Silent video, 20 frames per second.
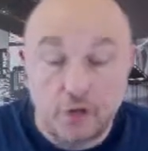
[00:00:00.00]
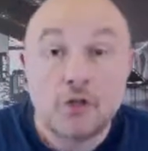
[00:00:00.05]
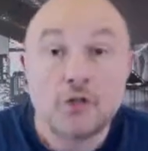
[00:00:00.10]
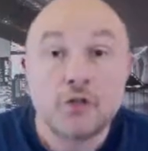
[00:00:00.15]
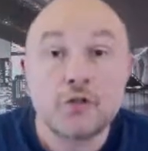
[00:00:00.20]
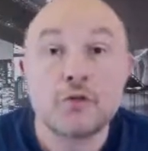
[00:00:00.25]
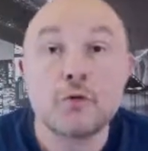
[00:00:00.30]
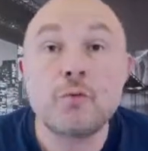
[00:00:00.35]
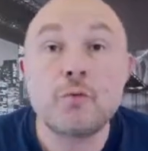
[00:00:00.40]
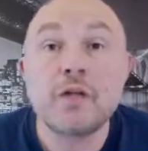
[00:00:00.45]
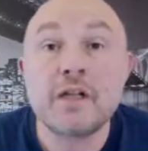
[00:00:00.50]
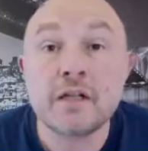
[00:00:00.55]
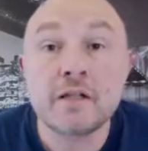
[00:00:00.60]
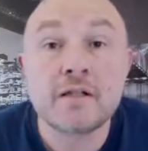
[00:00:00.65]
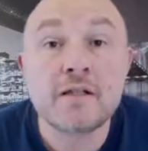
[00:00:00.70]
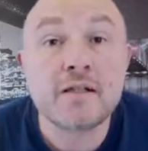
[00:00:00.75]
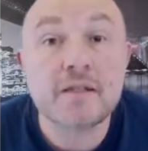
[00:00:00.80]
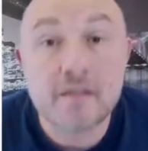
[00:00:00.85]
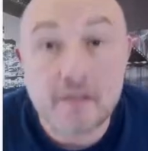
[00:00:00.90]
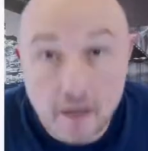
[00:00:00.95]
So we can
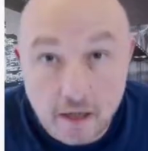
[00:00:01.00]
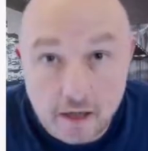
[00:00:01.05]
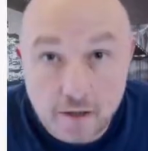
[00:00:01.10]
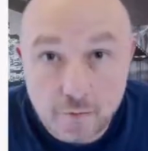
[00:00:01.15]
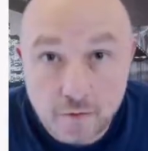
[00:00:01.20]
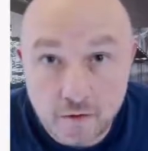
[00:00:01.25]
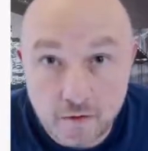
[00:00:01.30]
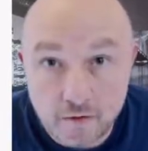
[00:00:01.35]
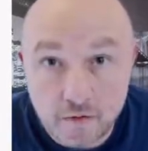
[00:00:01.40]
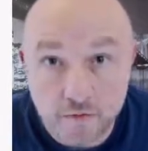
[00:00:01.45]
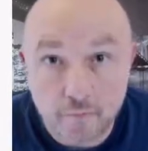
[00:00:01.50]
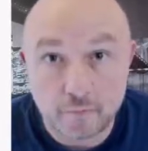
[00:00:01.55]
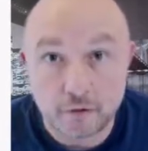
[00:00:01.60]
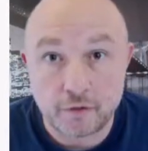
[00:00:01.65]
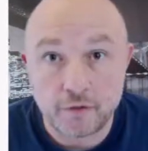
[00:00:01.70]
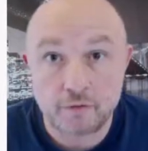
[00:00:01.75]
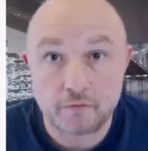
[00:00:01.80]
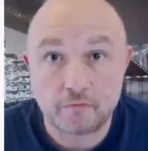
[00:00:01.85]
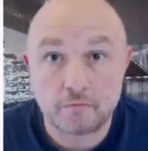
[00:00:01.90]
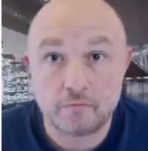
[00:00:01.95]
start with this point.
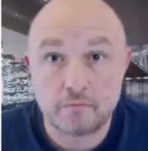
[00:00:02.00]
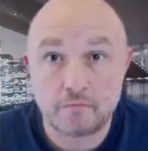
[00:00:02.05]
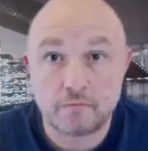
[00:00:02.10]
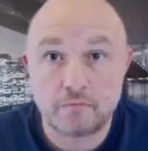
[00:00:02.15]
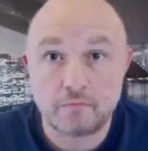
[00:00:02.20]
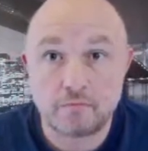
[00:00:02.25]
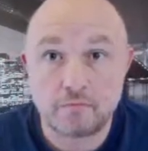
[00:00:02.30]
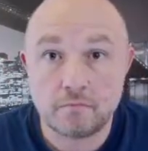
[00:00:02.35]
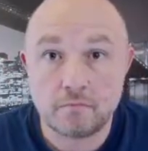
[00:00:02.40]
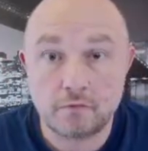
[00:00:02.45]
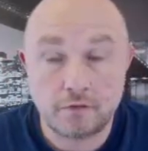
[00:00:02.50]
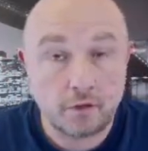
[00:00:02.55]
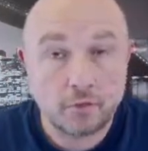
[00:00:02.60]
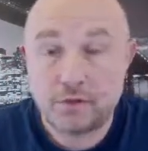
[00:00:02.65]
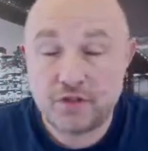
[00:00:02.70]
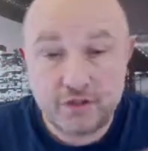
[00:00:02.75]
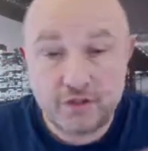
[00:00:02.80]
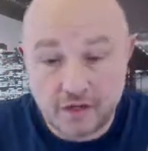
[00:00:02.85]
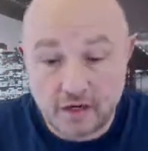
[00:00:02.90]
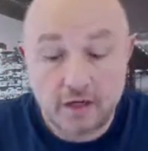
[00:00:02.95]
Okay, we
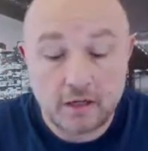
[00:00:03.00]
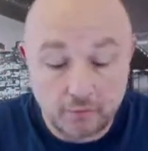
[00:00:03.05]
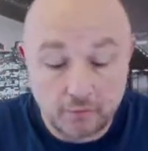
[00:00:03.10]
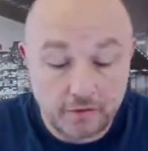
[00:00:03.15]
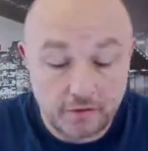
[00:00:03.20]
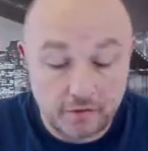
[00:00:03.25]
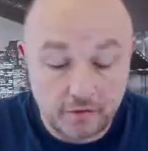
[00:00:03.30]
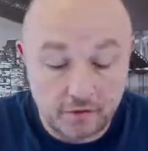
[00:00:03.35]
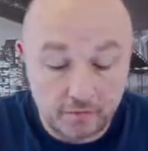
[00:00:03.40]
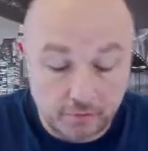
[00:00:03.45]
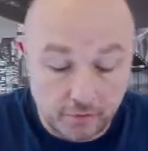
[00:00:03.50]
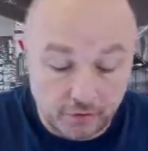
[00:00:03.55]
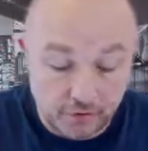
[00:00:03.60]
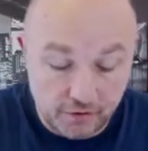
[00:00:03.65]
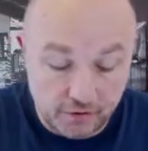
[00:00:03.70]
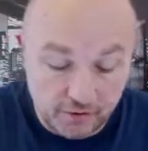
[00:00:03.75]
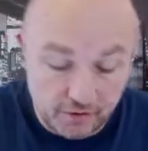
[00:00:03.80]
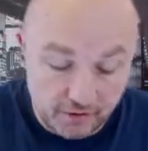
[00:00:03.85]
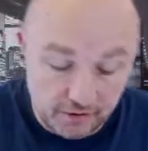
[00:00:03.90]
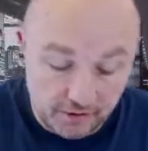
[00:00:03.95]
start with this point.
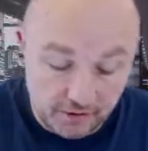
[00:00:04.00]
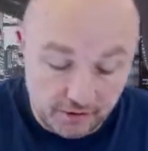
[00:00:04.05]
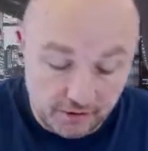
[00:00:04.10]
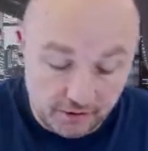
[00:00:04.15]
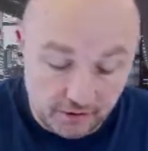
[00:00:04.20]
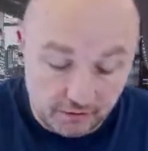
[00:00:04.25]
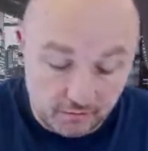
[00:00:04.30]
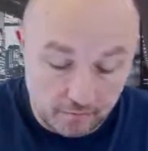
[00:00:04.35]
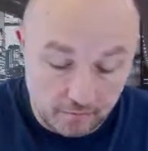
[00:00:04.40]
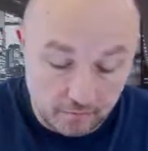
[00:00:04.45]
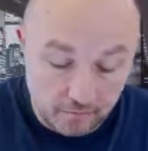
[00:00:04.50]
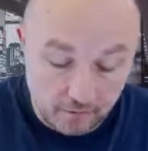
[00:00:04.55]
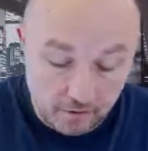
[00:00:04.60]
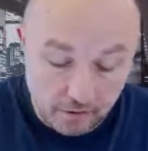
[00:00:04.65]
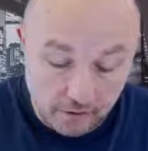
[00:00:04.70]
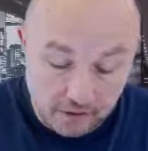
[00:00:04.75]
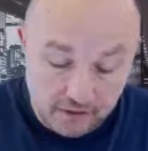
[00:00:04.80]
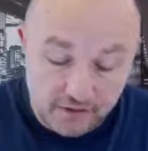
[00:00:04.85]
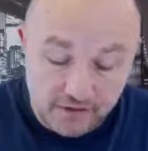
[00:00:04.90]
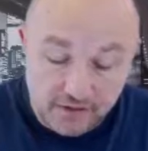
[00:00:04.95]
This is easy.
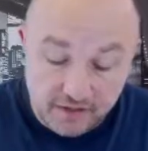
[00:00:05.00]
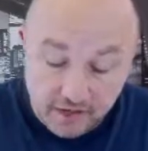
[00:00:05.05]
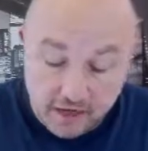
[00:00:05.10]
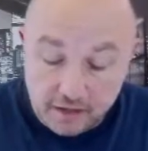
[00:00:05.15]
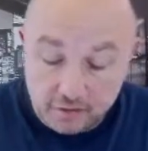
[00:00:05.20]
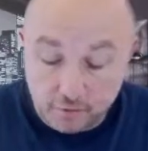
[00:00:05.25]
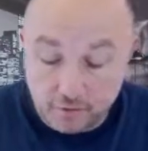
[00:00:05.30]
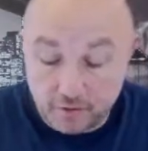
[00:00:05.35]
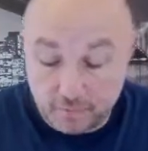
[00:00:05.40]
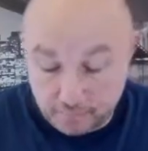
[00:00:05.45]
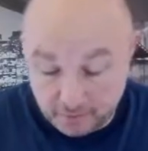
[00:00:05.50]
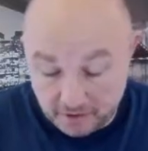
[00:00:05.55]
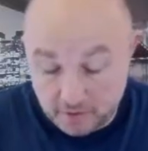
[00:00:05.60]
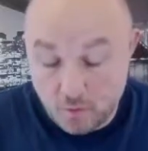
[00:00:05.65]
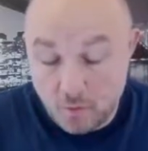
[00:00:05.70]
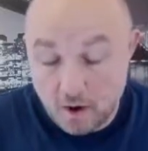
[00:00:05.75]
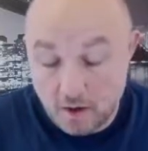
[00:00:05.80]
Let's start with P1.